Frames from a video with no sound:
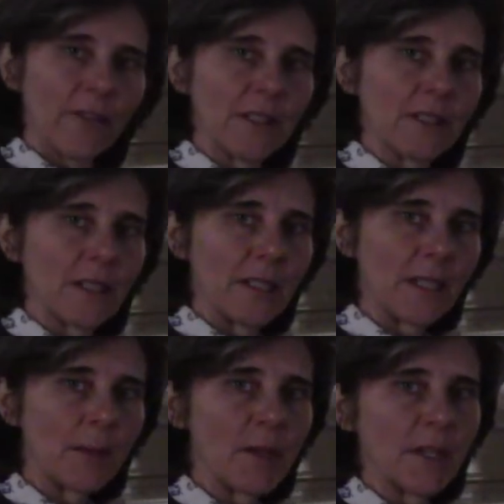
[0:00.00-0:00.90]
is a
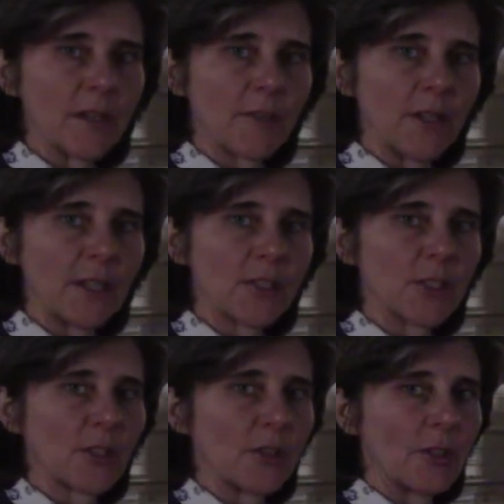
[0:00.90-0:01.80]
little bit different than
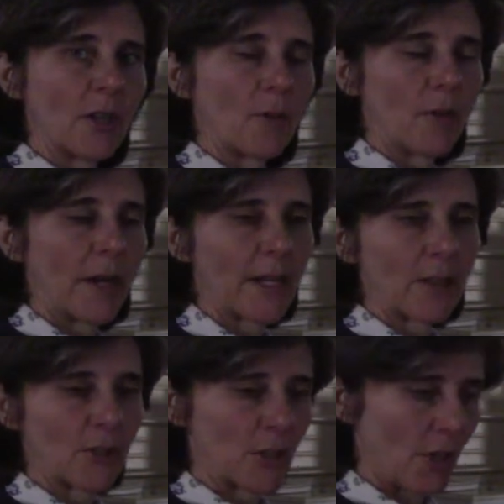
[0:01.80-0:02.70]
just a regular
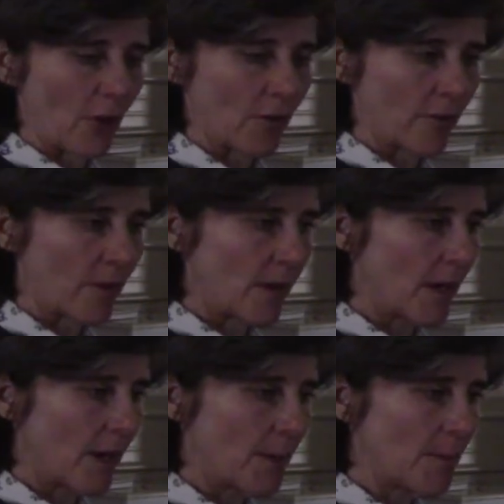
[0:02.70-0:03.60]
stove.
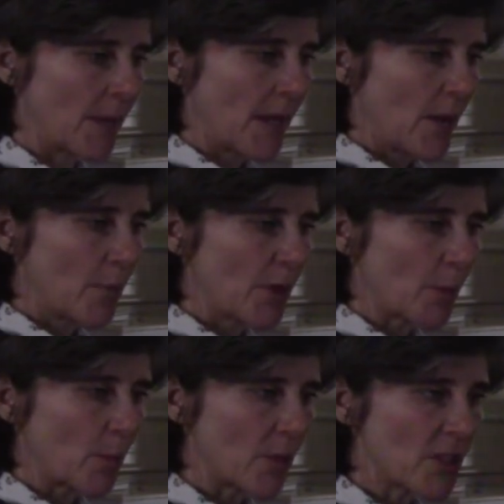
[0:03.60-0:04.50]
But the
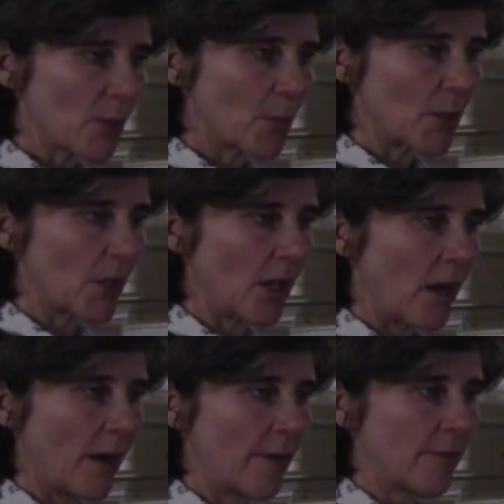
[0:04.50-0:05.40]
principle
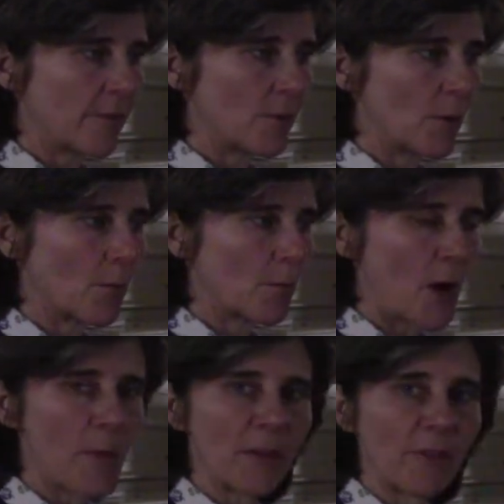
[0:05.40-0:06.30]
of
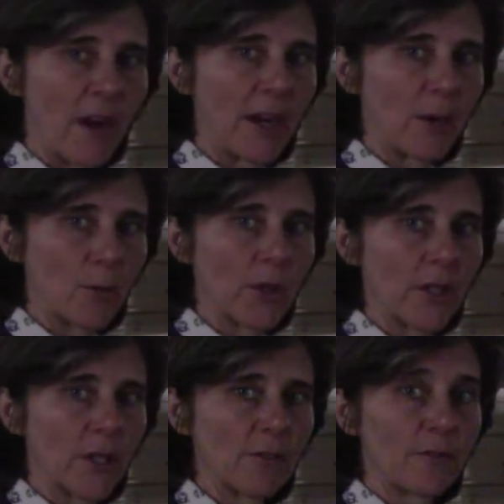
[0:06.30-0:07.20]
proper
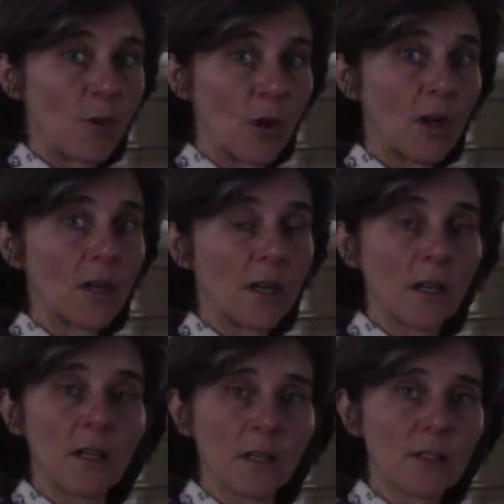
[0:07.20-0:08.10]
firewood for a
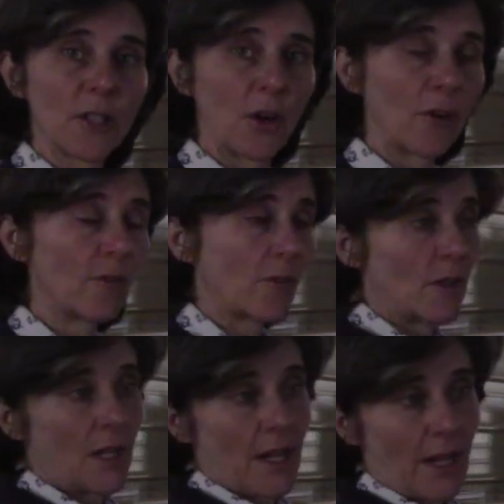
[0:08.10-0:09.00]
cook stove
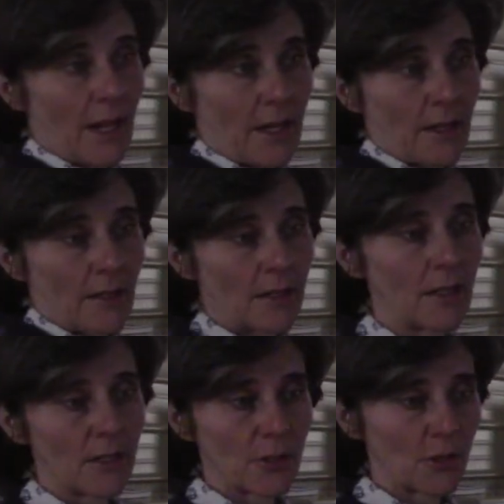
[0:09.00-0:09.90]

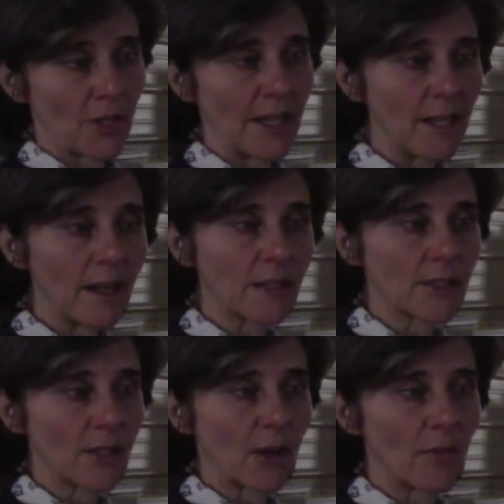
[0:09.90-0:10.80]
and just a heating
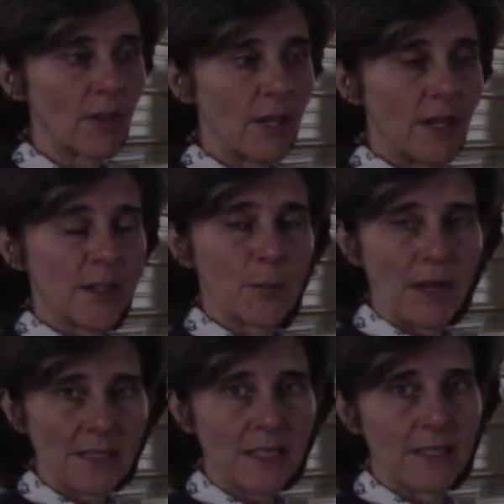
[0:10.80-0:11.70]
stove is
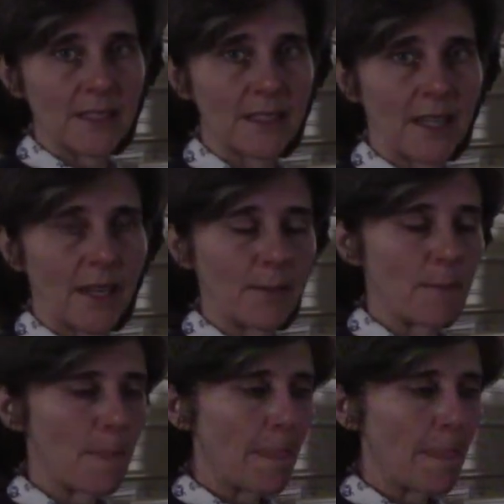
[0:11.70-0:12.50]
basically the same.